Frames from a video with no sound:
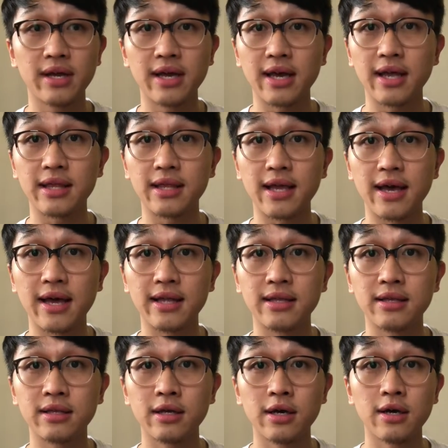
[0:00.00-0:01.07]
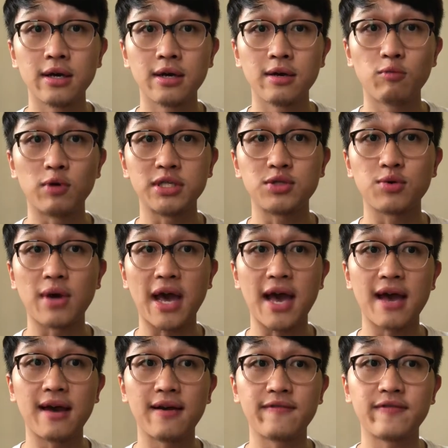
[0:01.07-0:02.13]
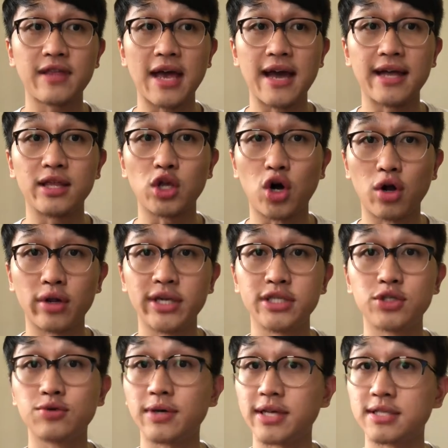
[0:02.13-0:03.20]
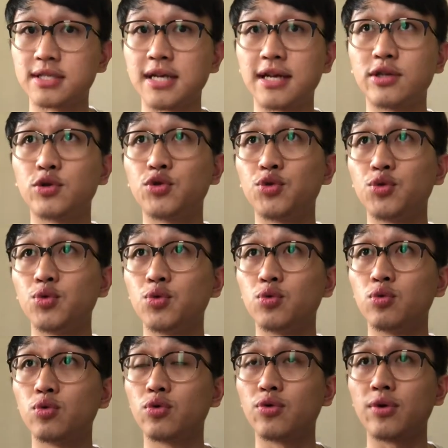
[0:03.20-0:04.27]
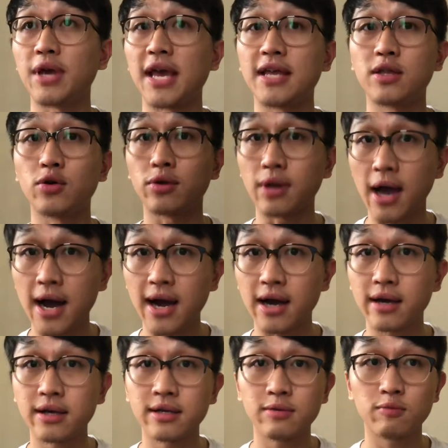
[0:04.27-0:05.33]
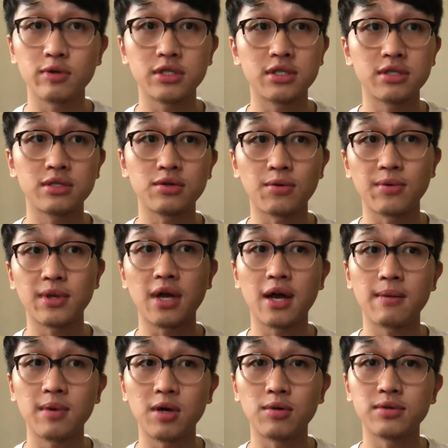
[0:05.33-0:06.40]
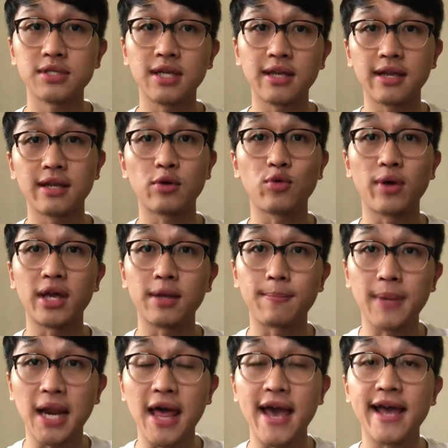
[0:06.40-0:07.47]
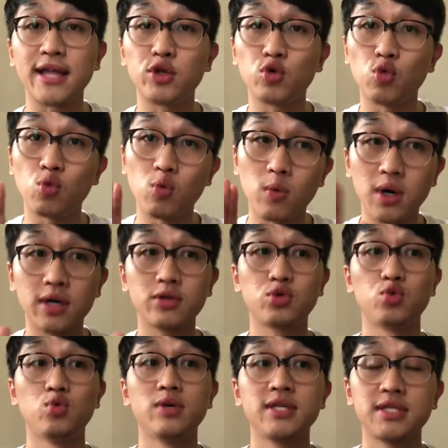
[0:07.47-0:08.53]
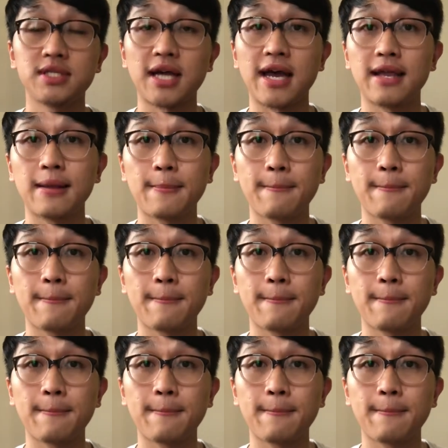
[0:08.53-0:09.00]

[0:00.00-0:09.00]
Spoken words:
And then once you have that knowledge, you can start to create your target, which is your retirement goals, and then create a plan to work towards that.